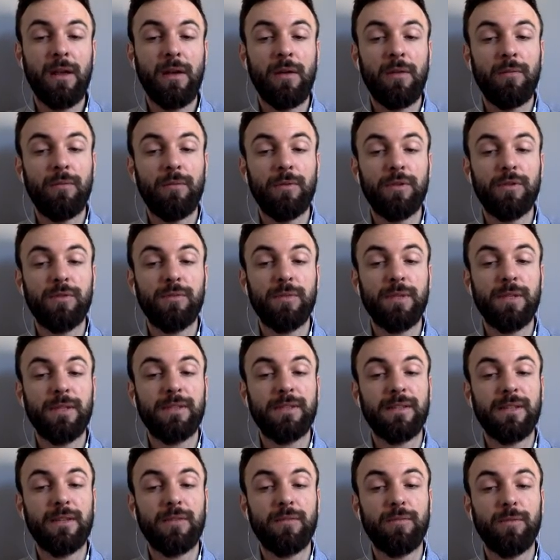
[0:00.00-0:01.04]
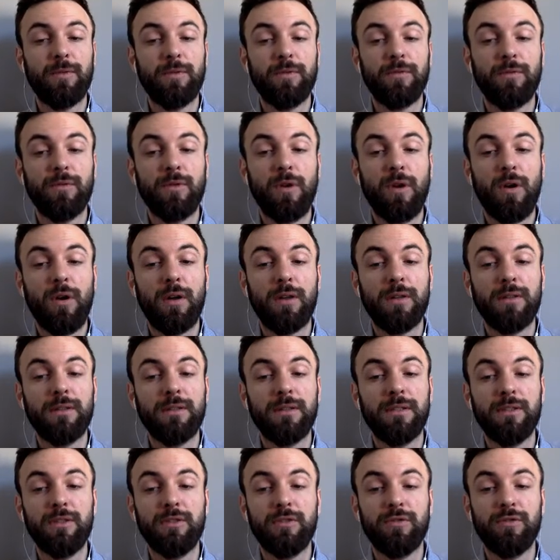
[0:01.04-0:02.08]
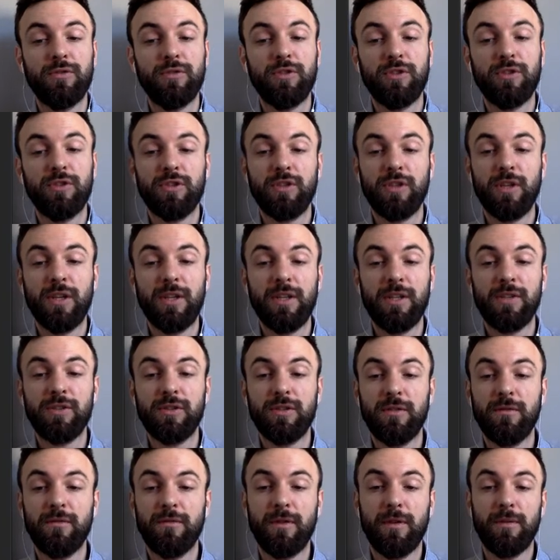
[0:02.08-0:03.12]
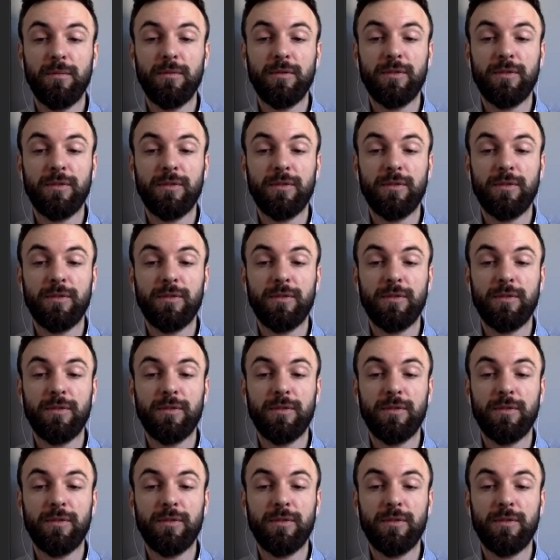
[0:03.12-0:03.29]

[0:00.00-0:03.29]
which means that we do not need to change the verb.